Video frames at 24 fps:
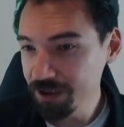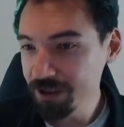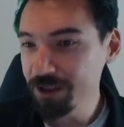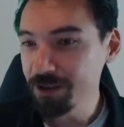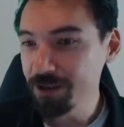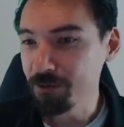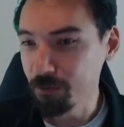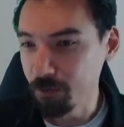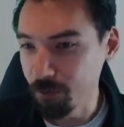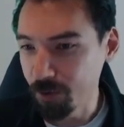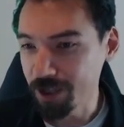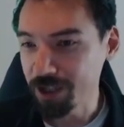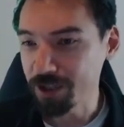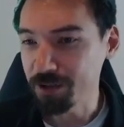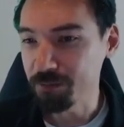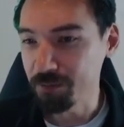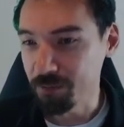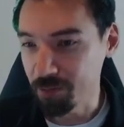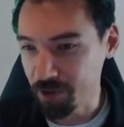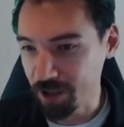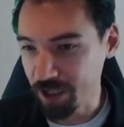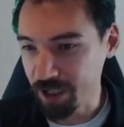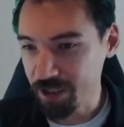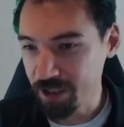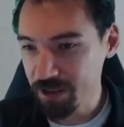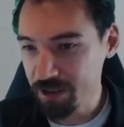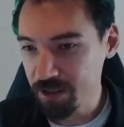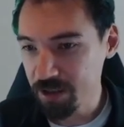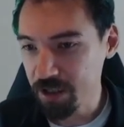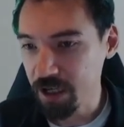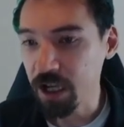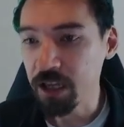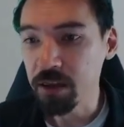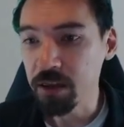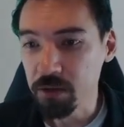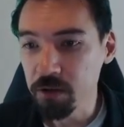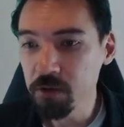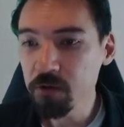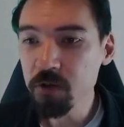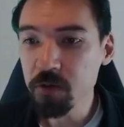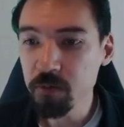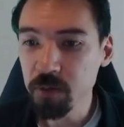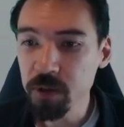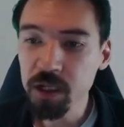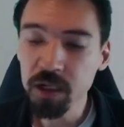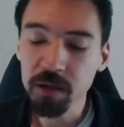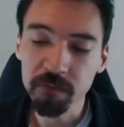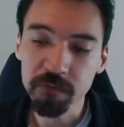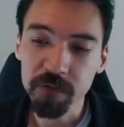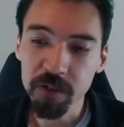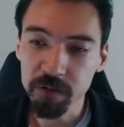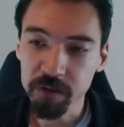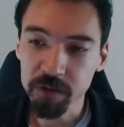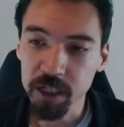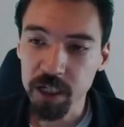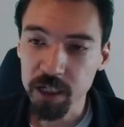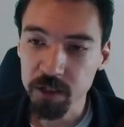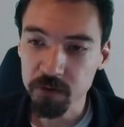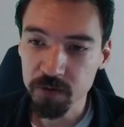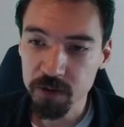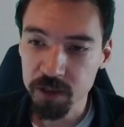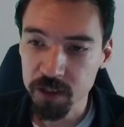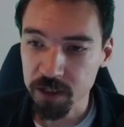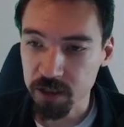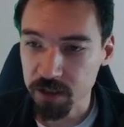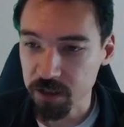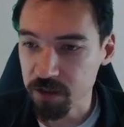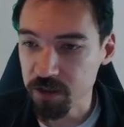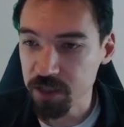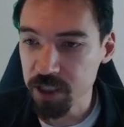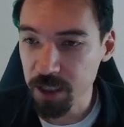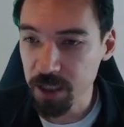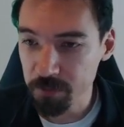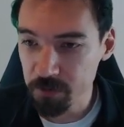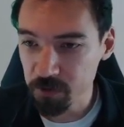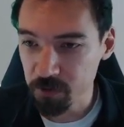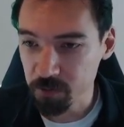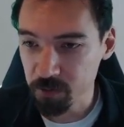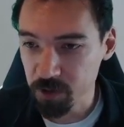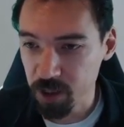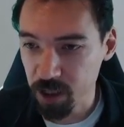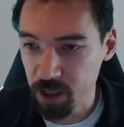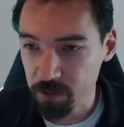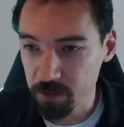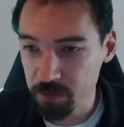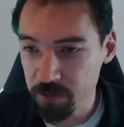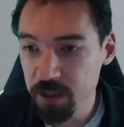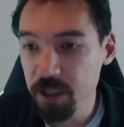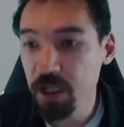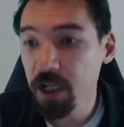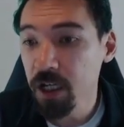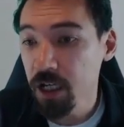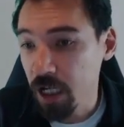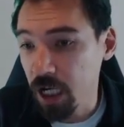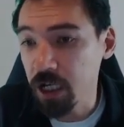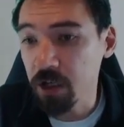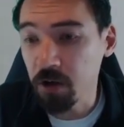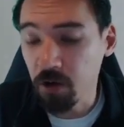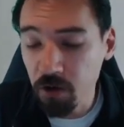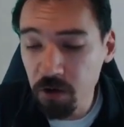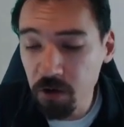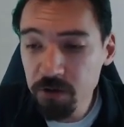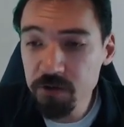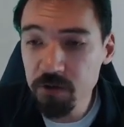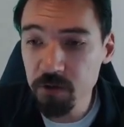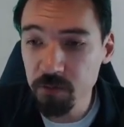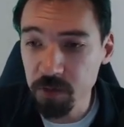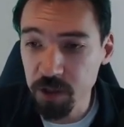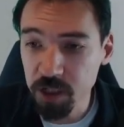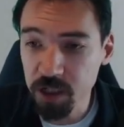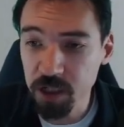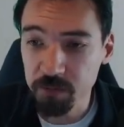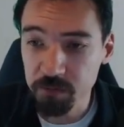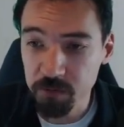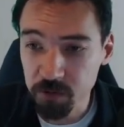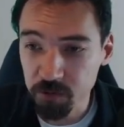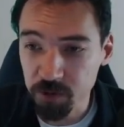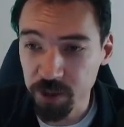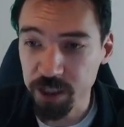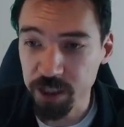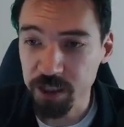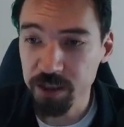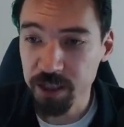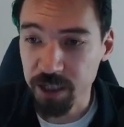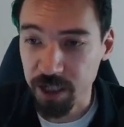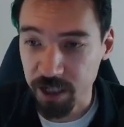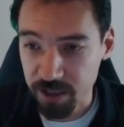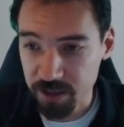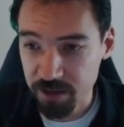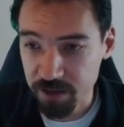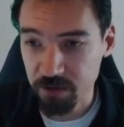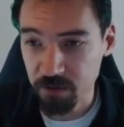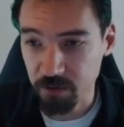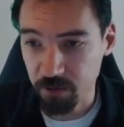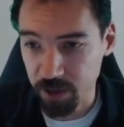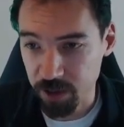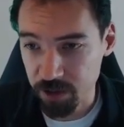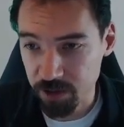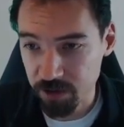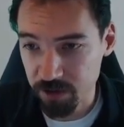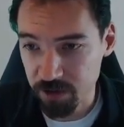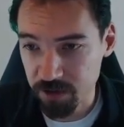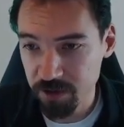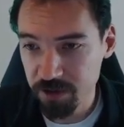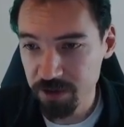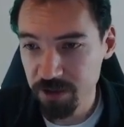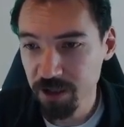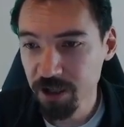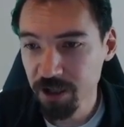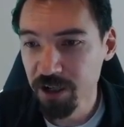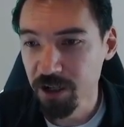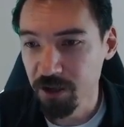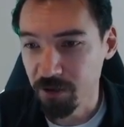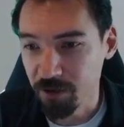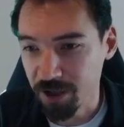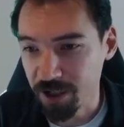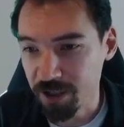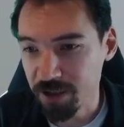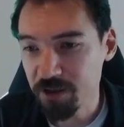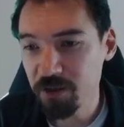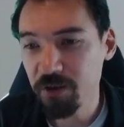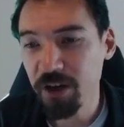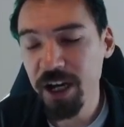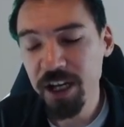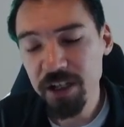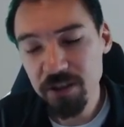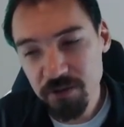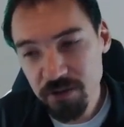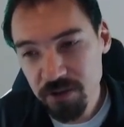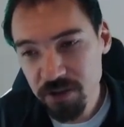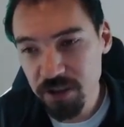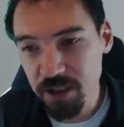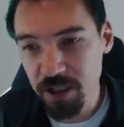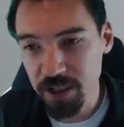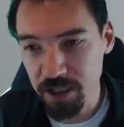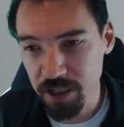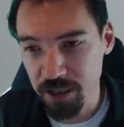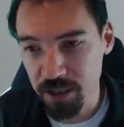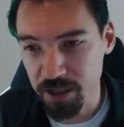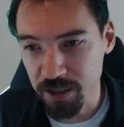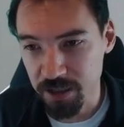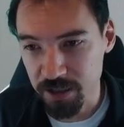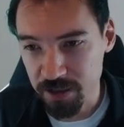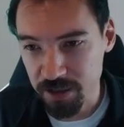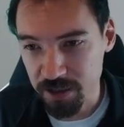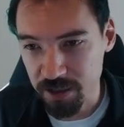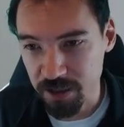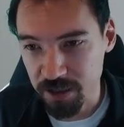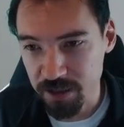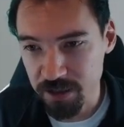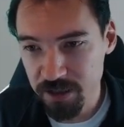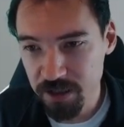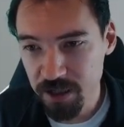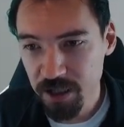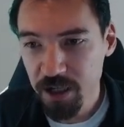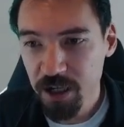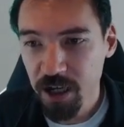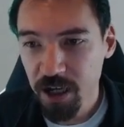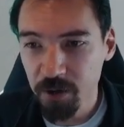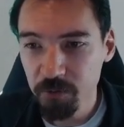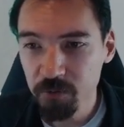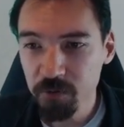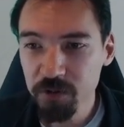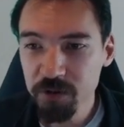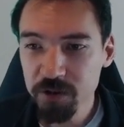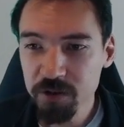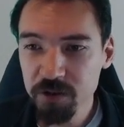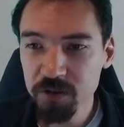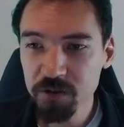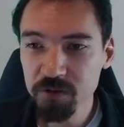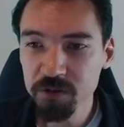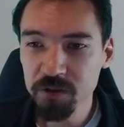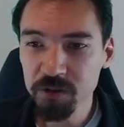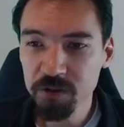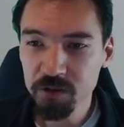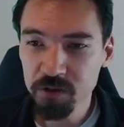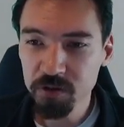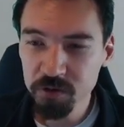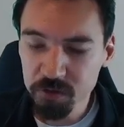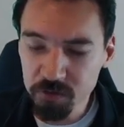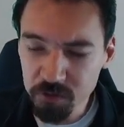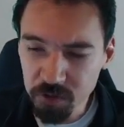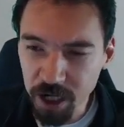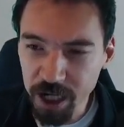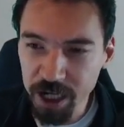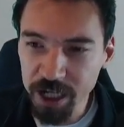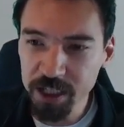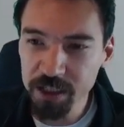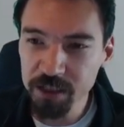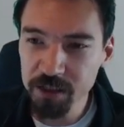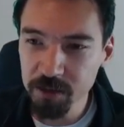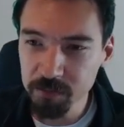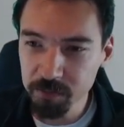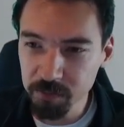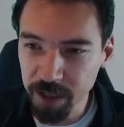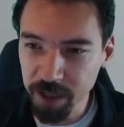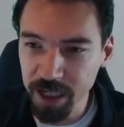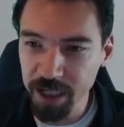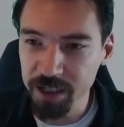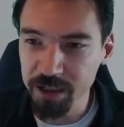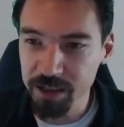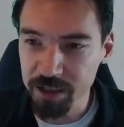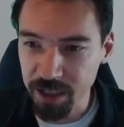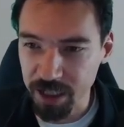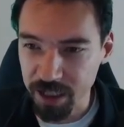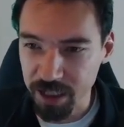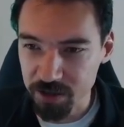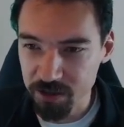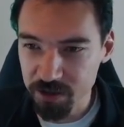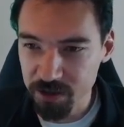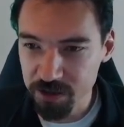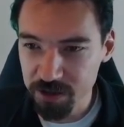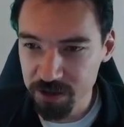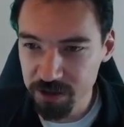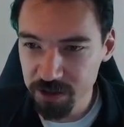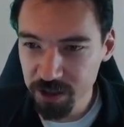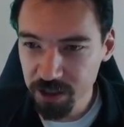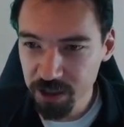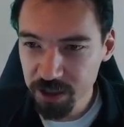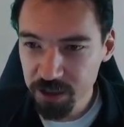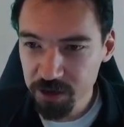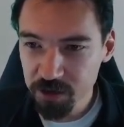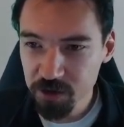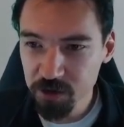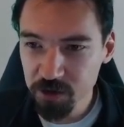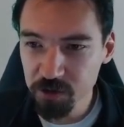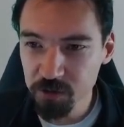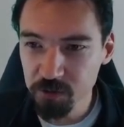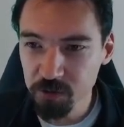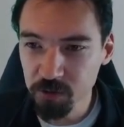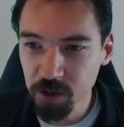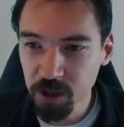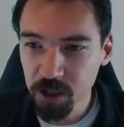when it breaks. And those become very interesting conceptual problems and also become great test questions, right? So as you're studying these things, I want you to try to pay attention to